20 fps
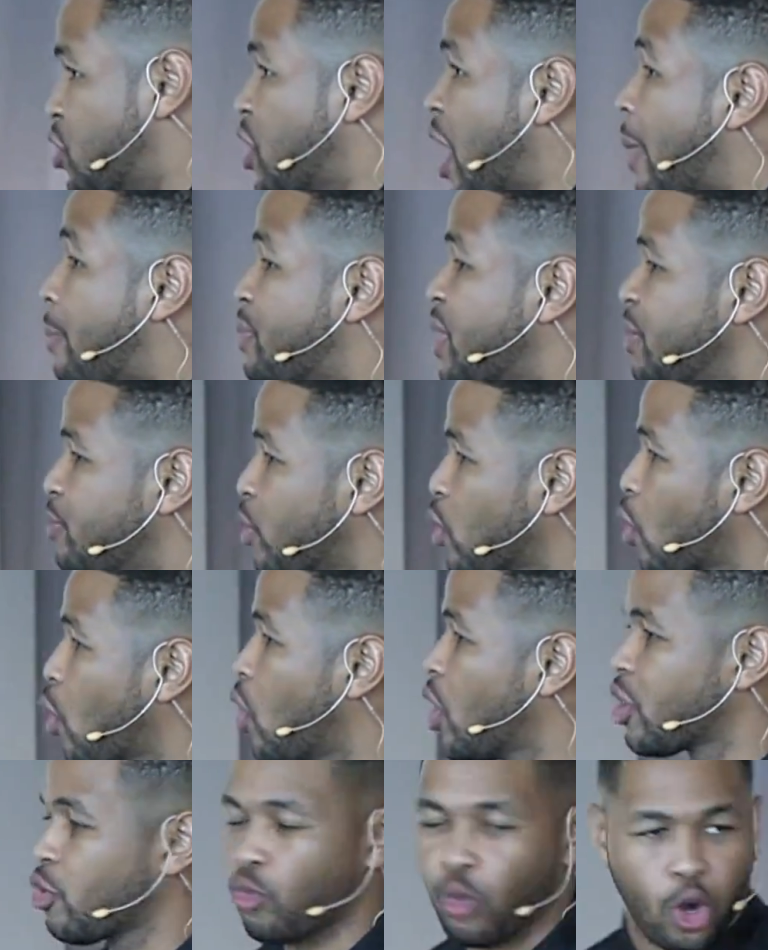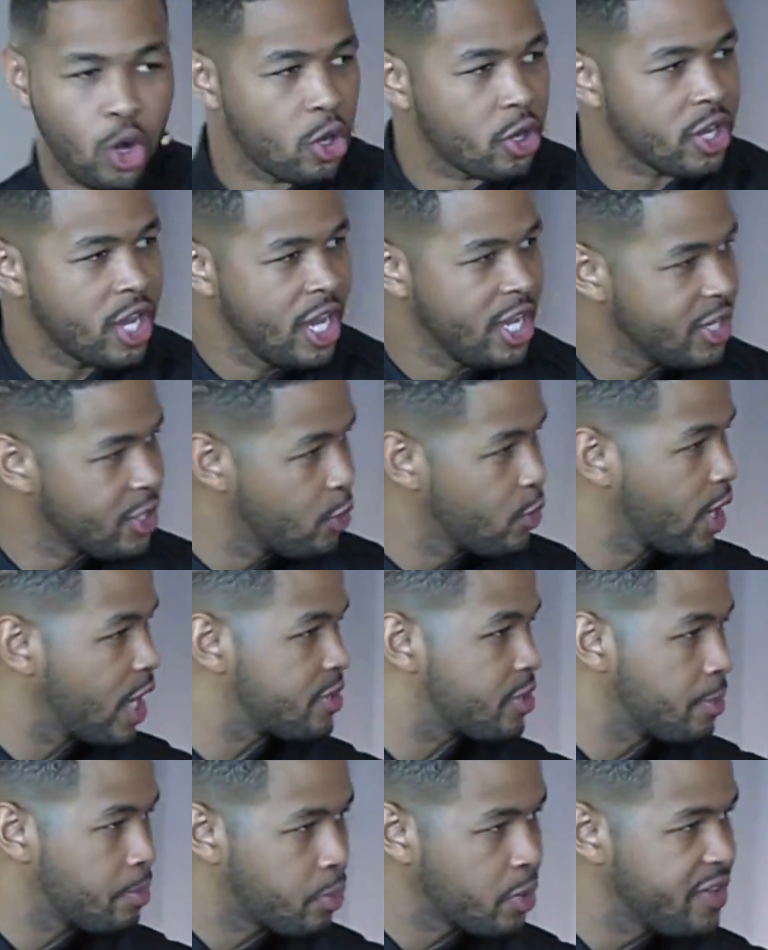you got people going to work,
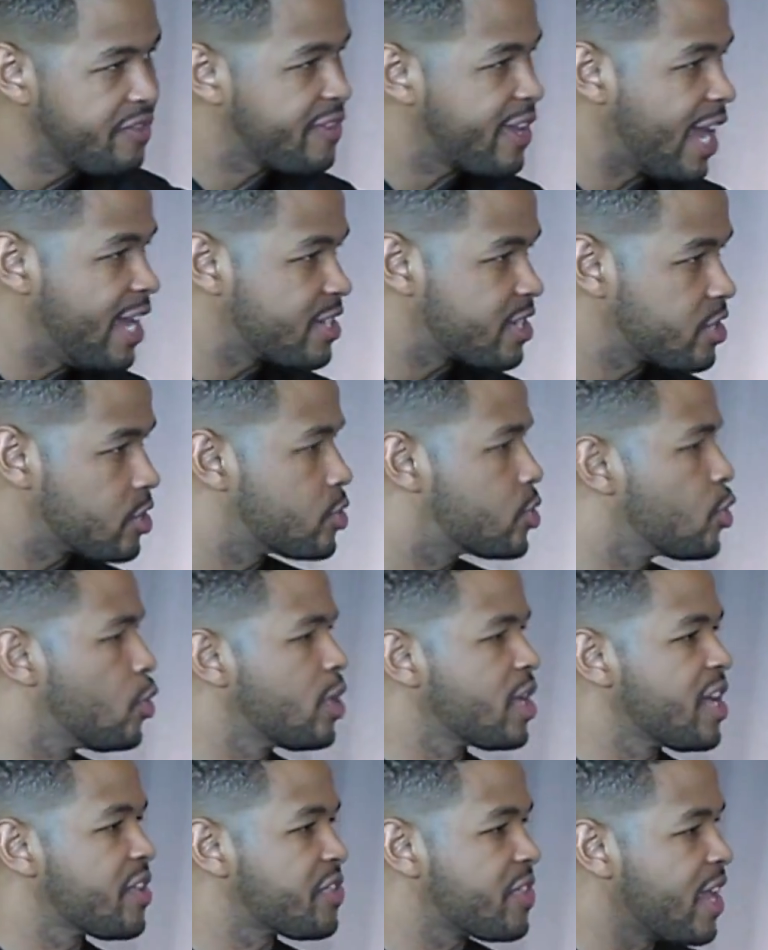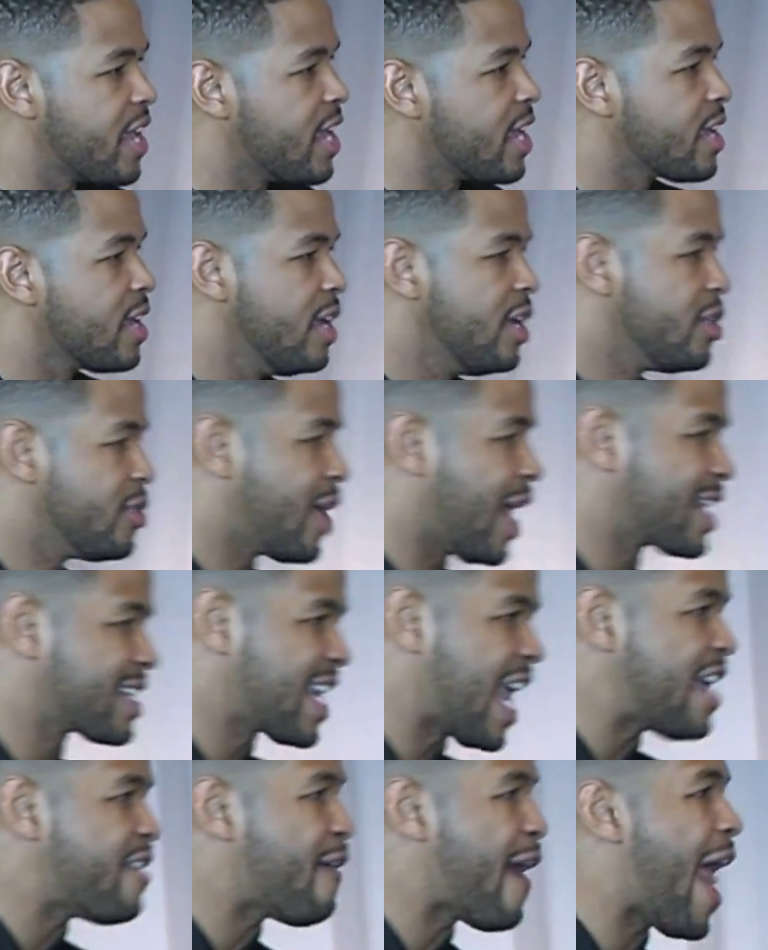got the briefcases, doing their thing, you got
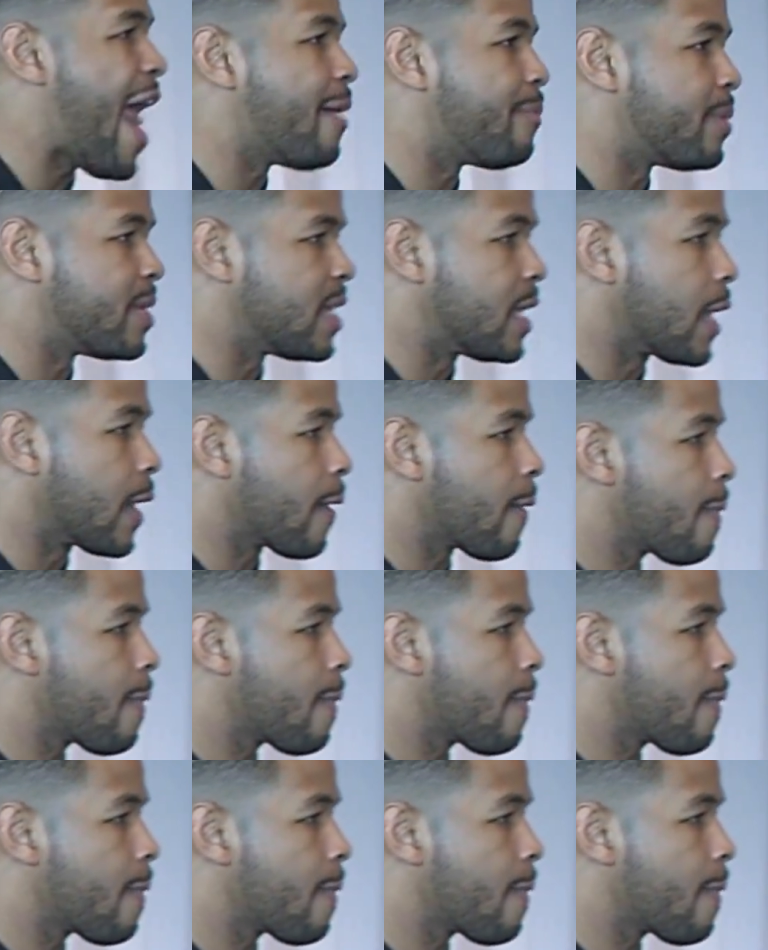life happening.